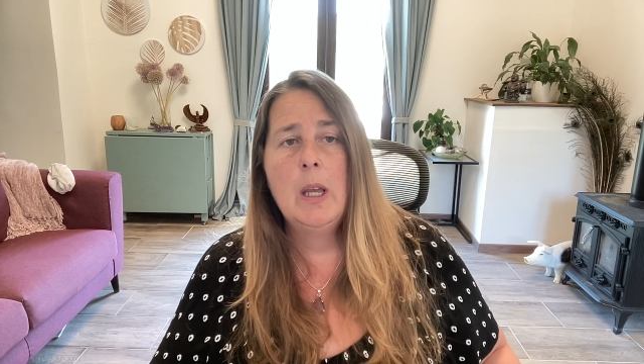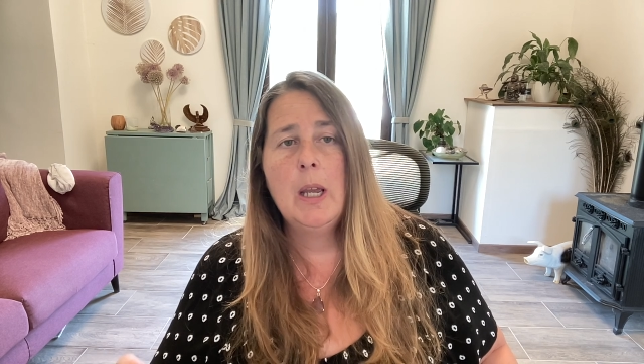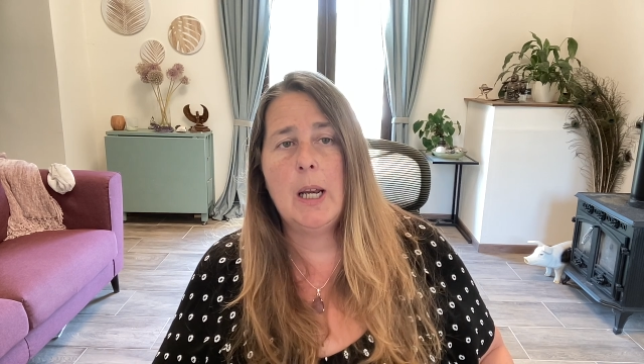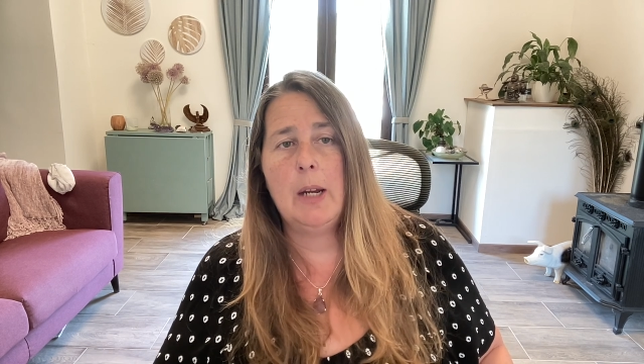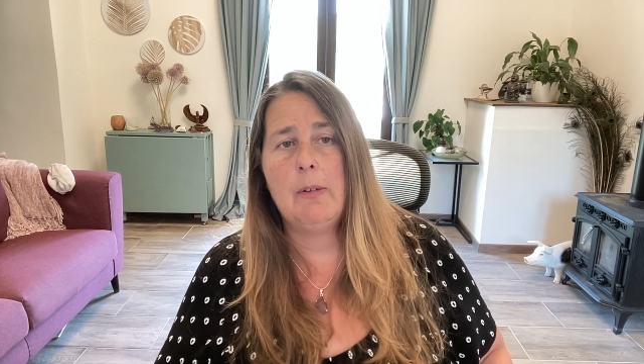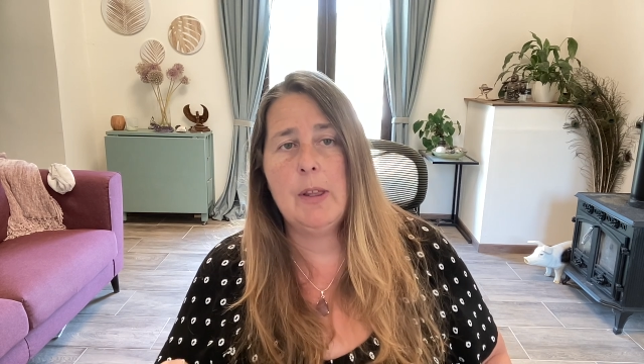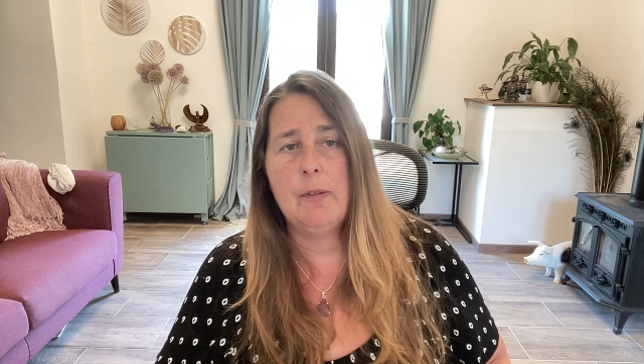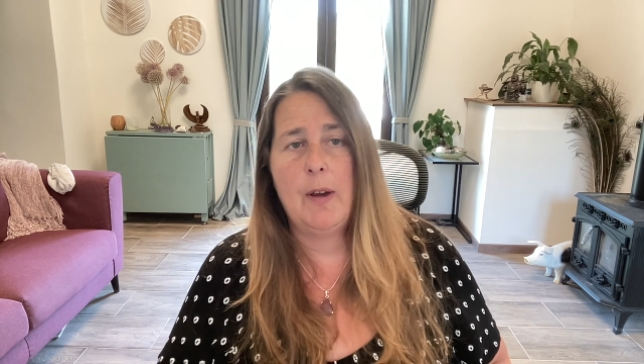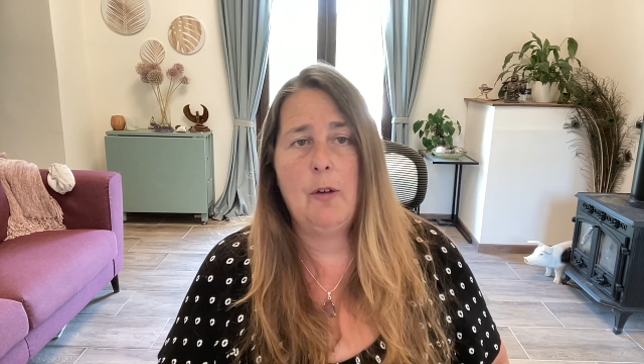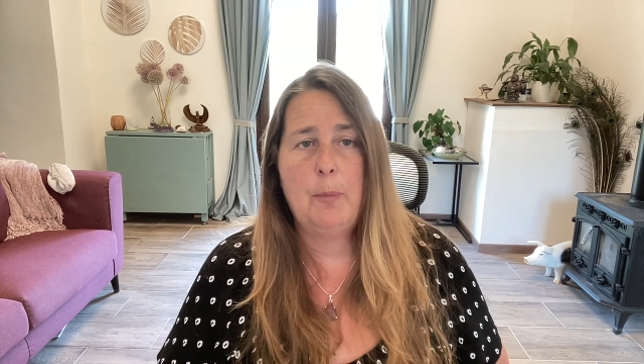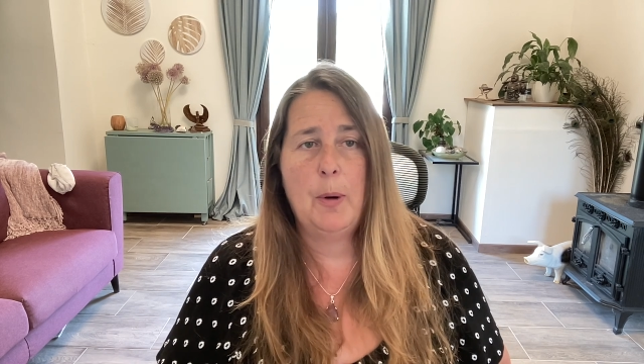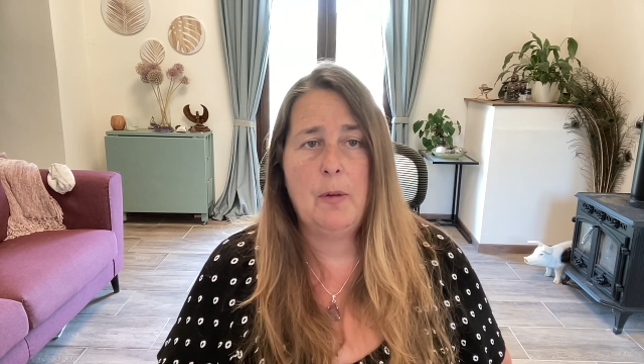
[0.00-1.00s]
clearing the Vow
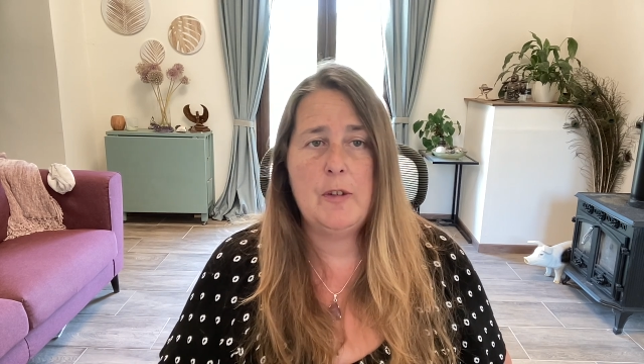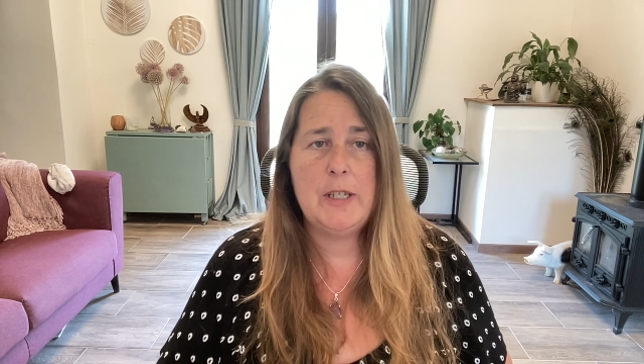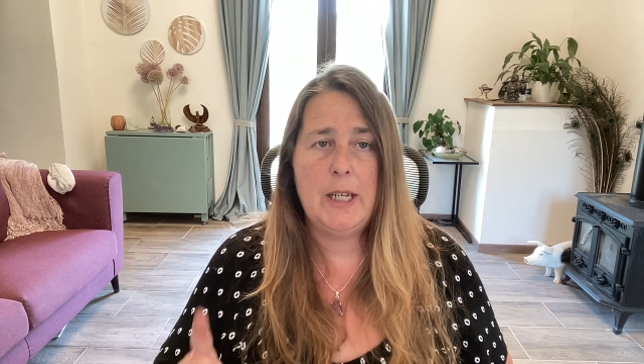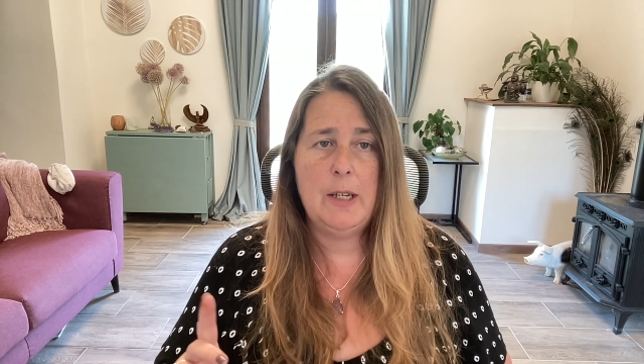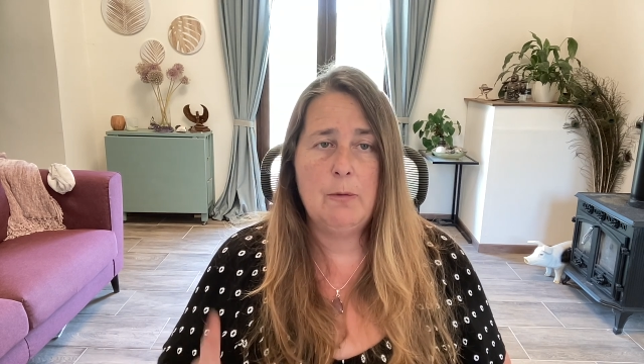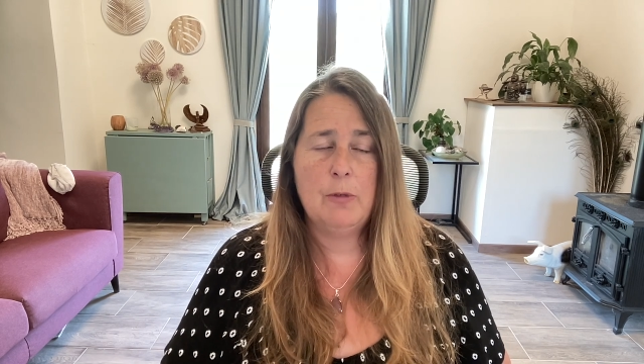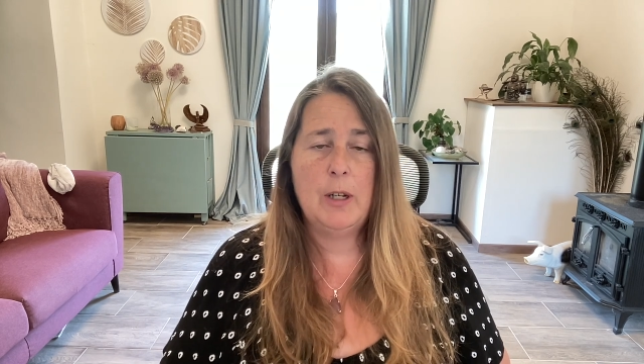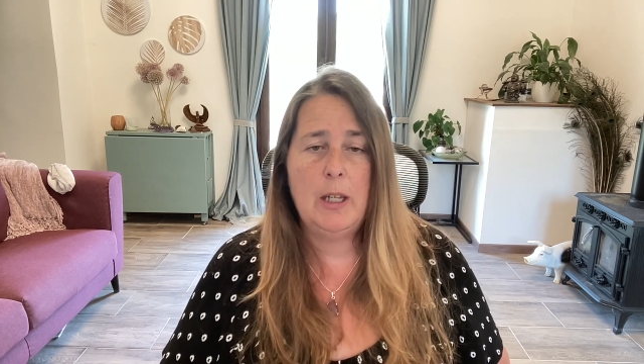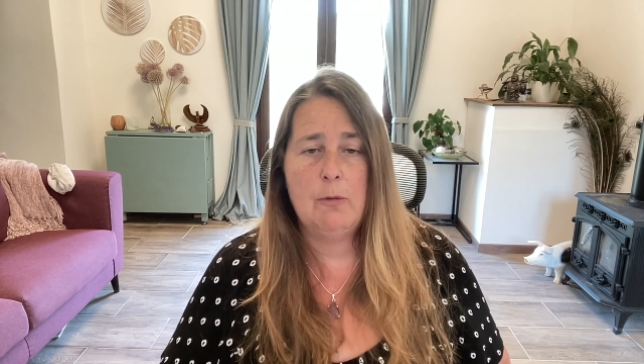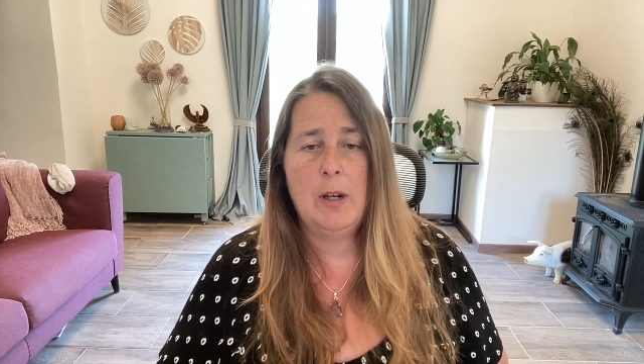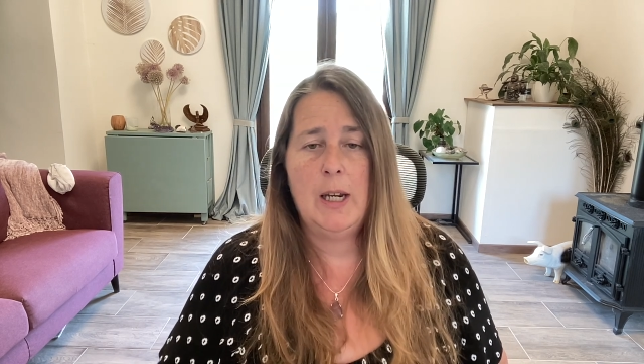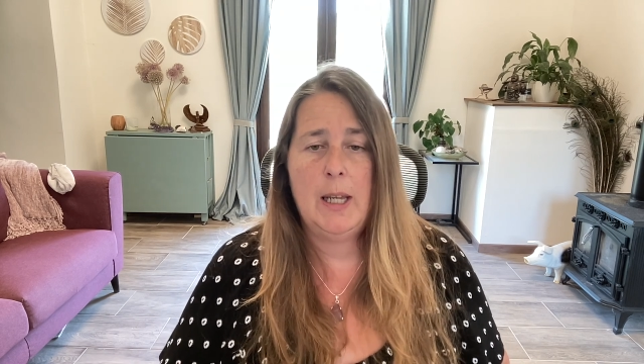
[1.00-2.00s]
of Poverty, really,
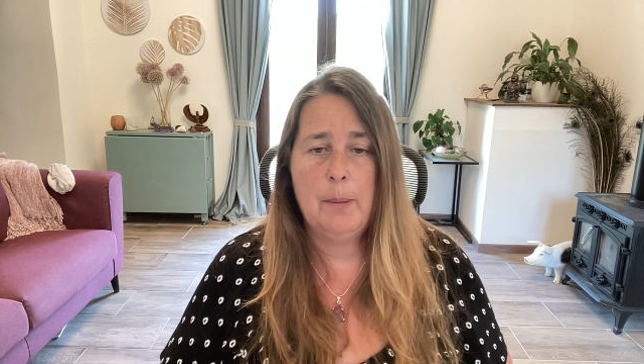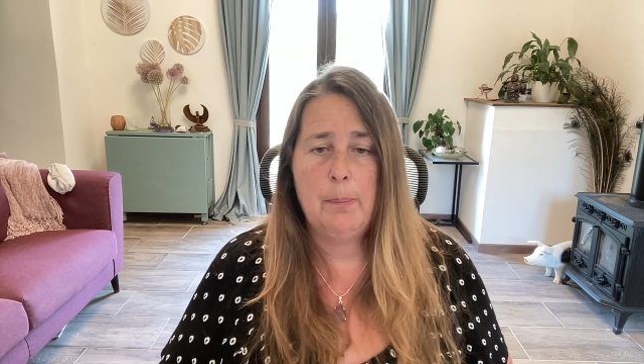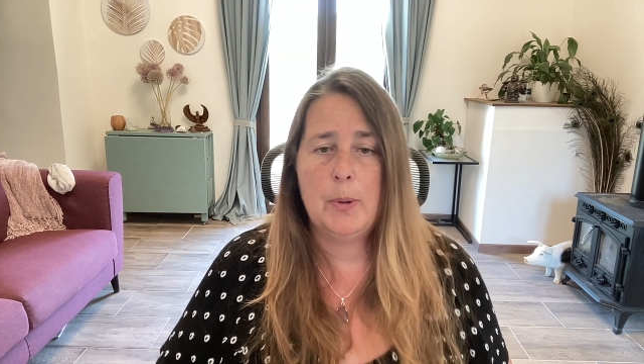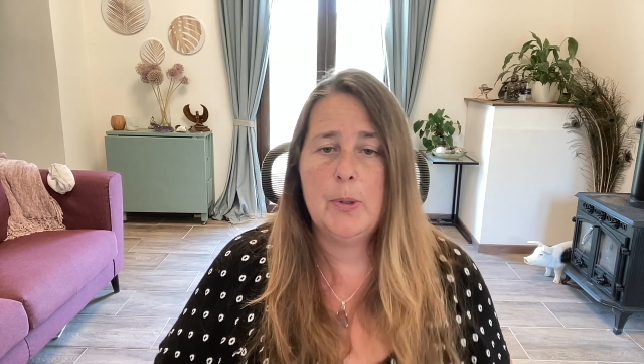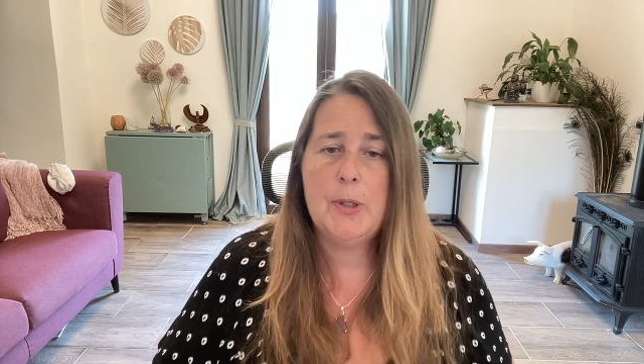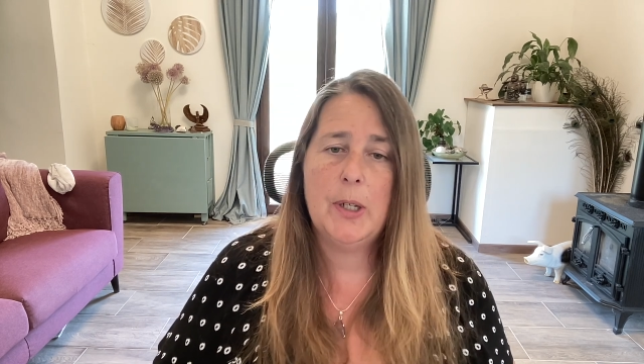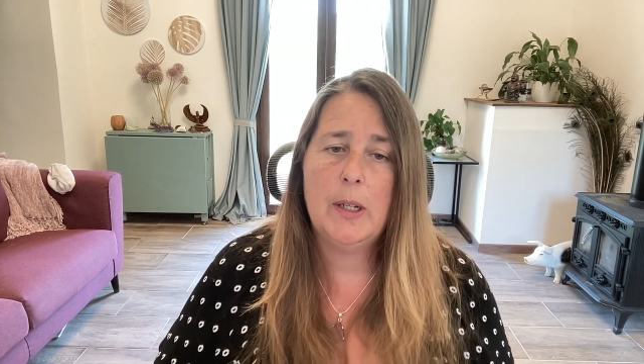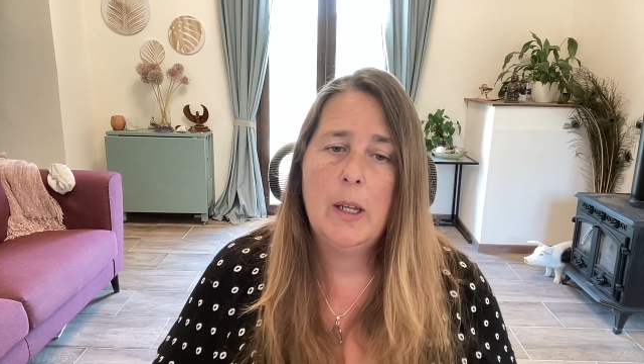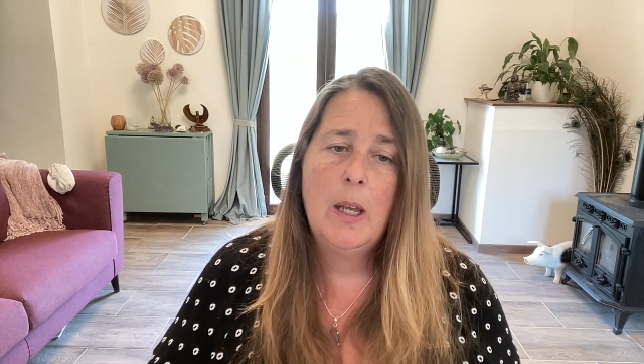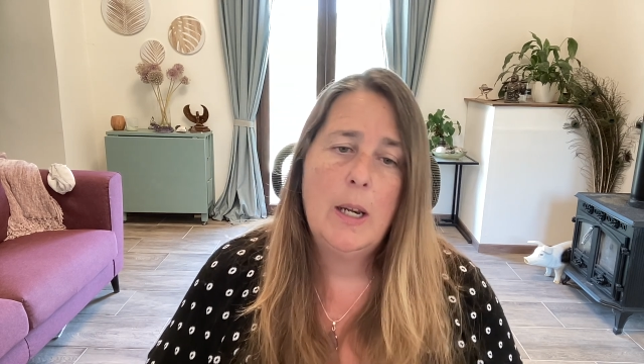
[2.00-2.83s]
really important.